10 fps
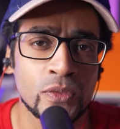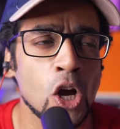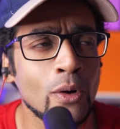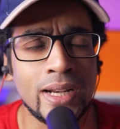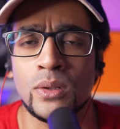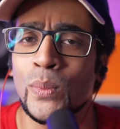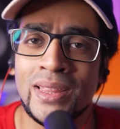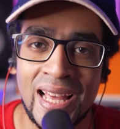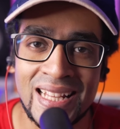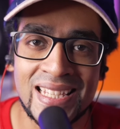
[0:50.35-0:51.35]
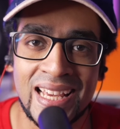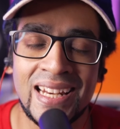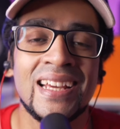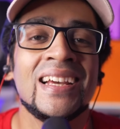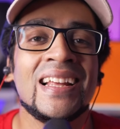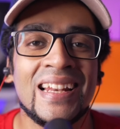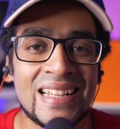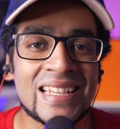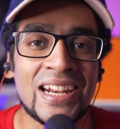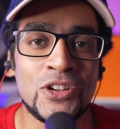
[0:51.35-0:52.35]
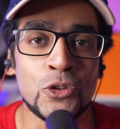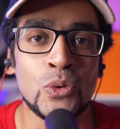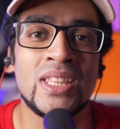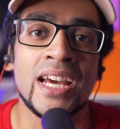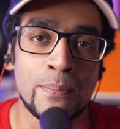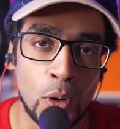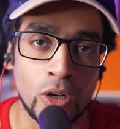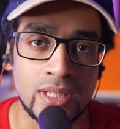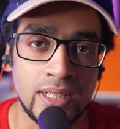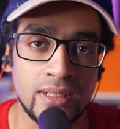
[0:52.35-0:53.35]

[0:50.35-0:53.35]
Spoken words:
Alright, with that said, let's get into the unboxing.